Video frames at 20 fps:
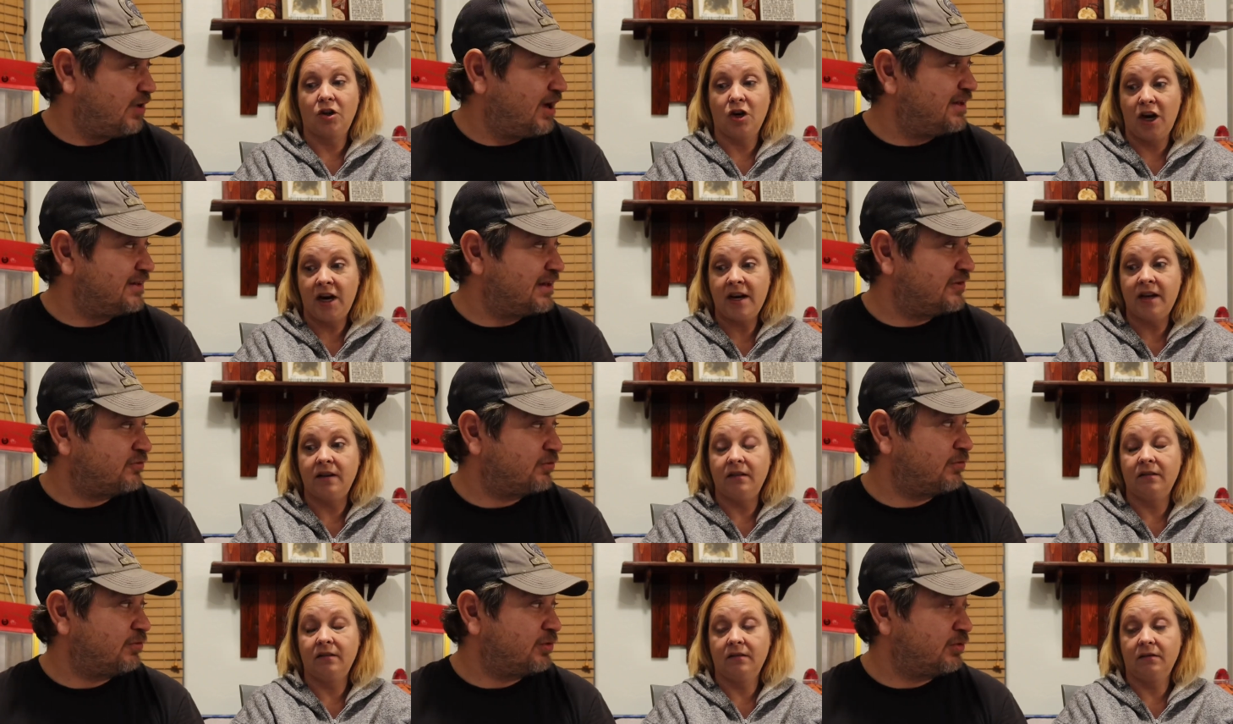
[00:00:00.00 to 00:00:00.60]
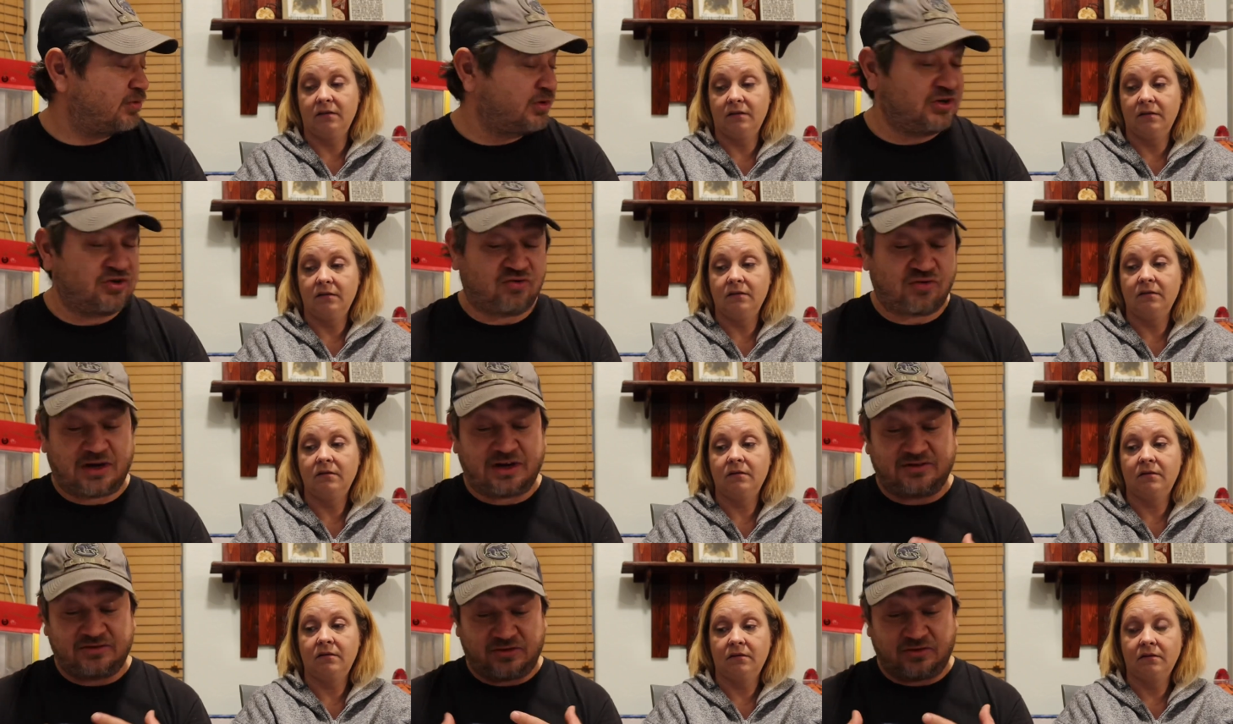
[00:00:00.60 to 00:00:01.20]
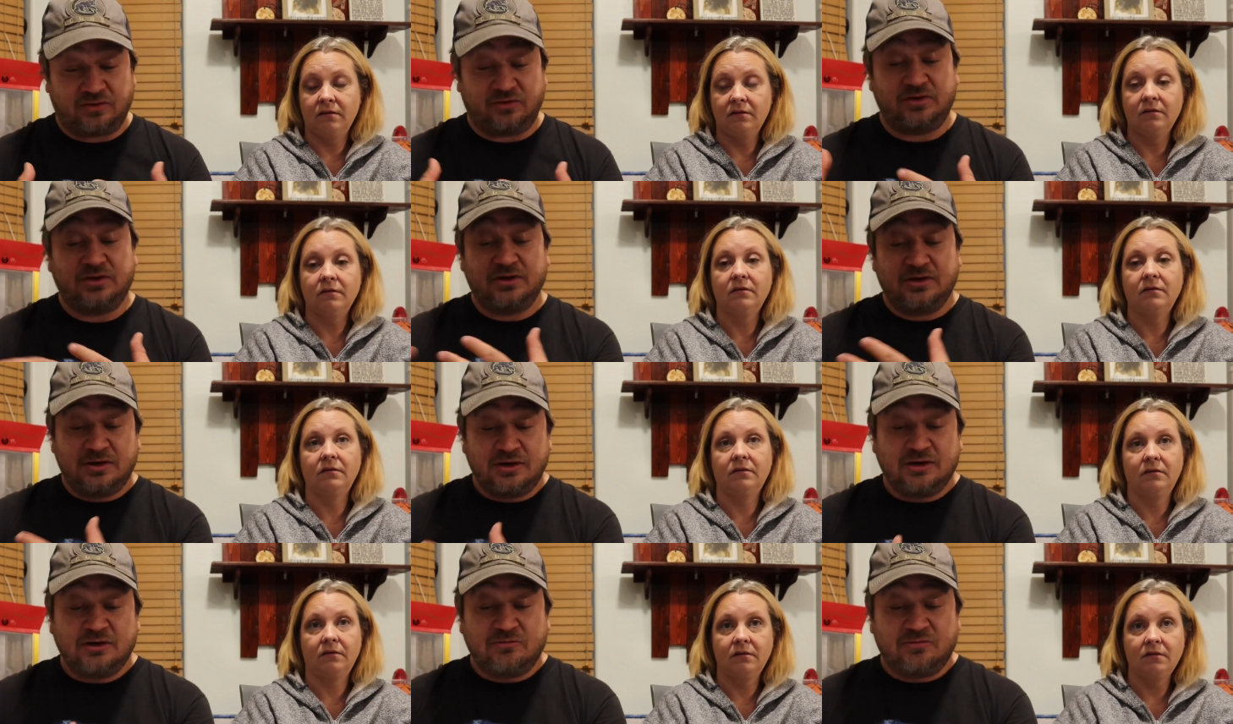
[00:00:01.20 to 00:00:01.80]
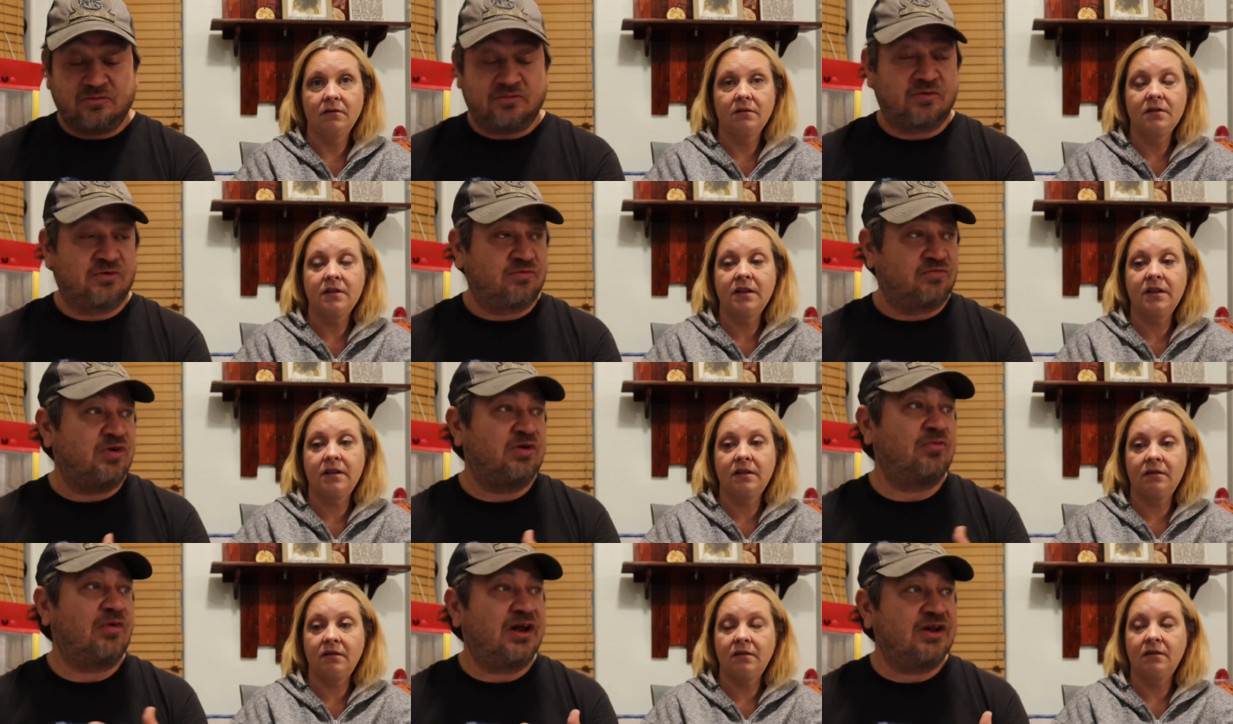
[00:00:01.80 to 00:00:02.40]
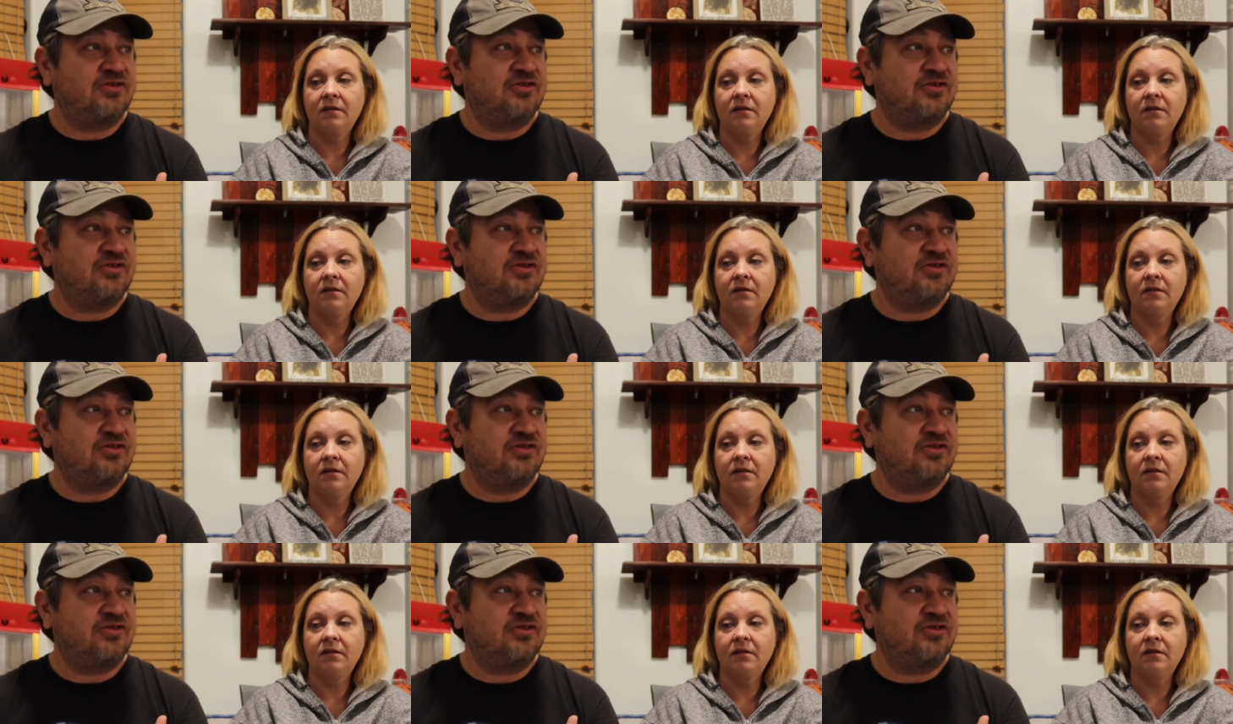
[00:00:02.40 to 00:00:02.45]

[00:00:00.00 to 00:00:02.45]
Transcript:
Speaker 1: great. That's what we're really trying to. we want